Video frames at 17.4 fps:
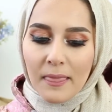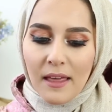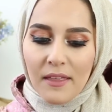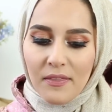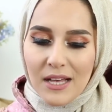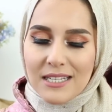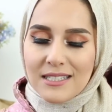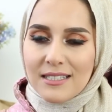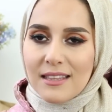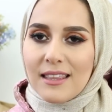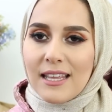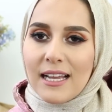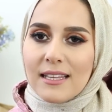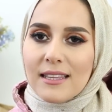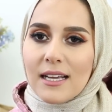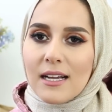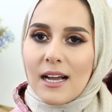And that's the
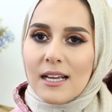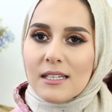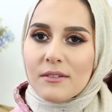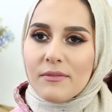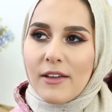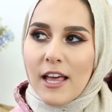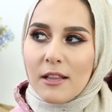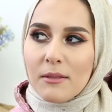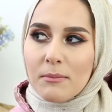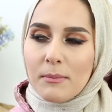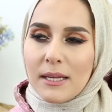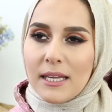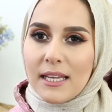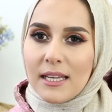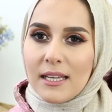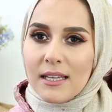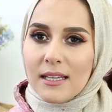thing that kind of helped
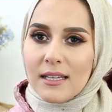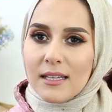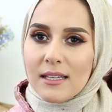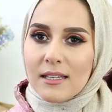me,